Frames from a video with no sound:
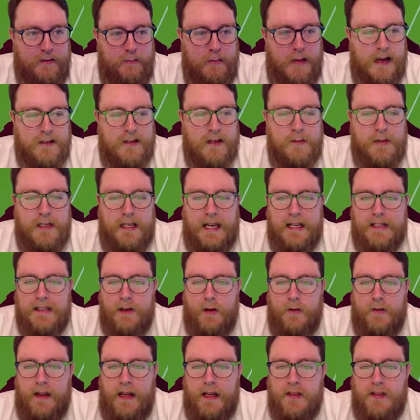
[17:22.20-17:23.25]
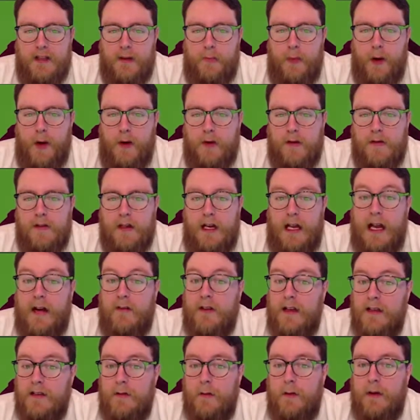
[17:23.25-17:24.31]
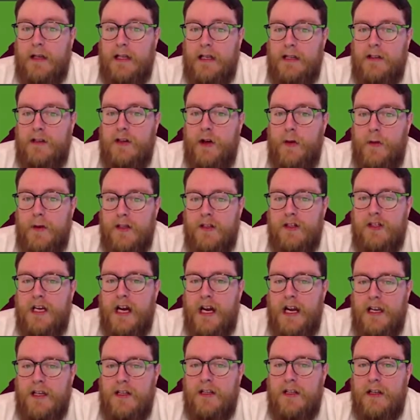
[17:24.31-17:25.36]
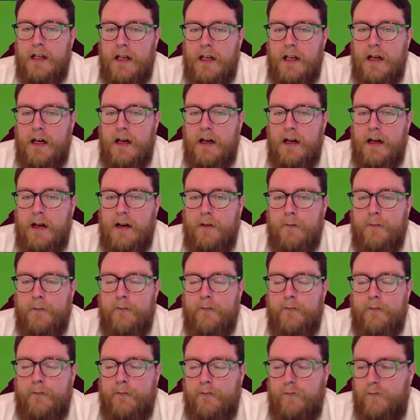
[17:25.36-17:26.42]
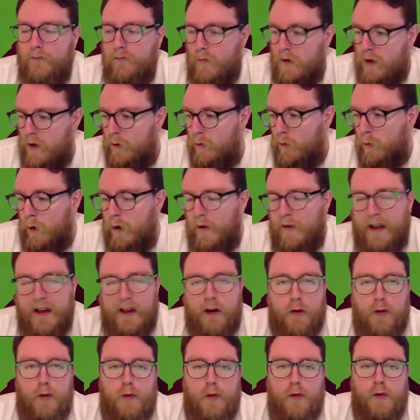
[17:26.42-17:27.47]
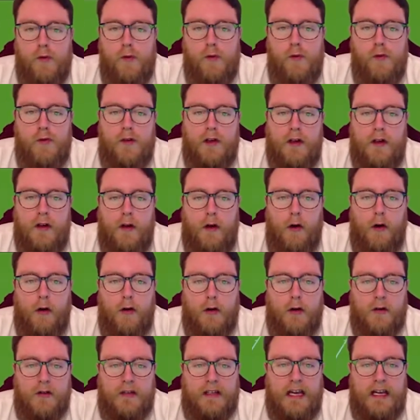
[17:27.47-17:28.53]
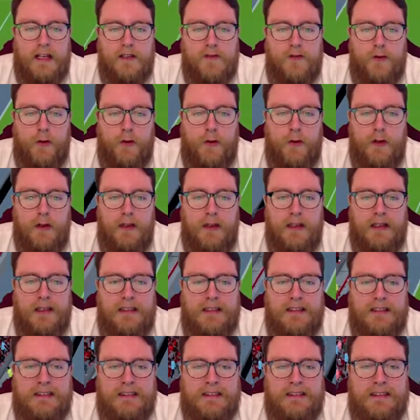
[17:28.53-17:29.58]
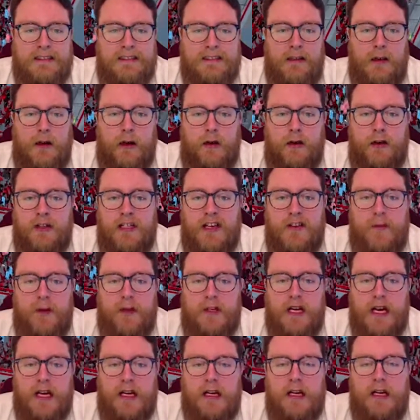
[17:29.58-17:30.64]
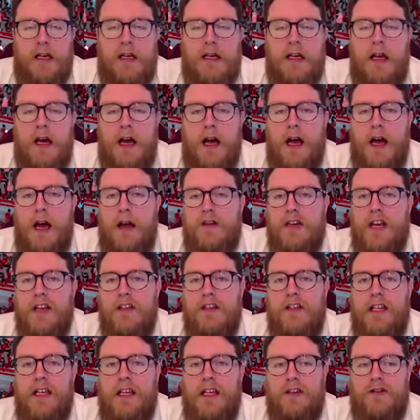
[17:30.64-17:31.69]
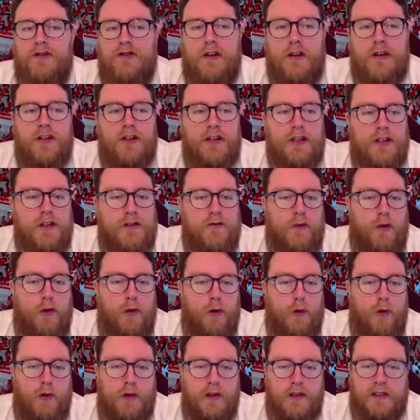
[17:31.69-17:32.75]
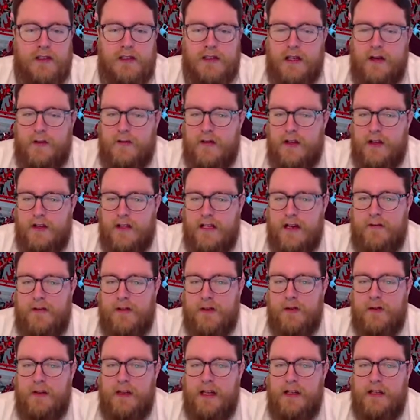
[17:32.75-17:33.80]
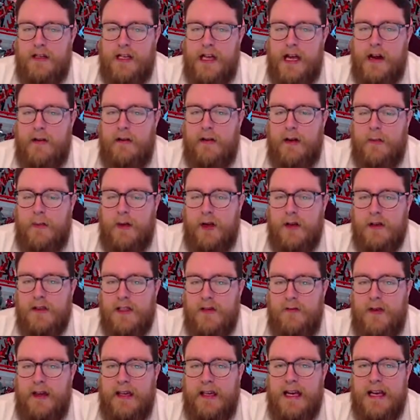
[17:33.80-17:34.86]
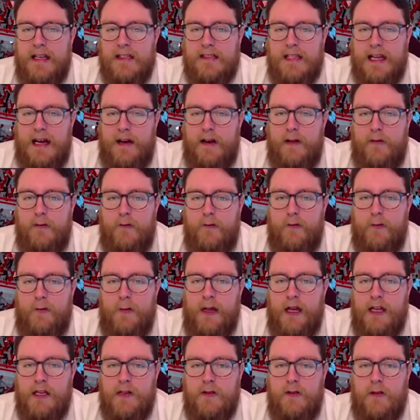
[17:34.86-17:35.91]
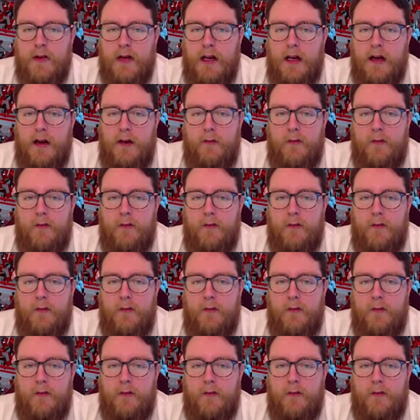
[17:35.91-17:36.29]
Matt times he gets it on the edge of the box. I'll have to ask what I need to do is change the... what are they called? Oh, God, King's through. Oh, good save by Cech. Change the instructions for corners and stuff. So Savic's on the edge of the area. Because if he gets that from the edge of a...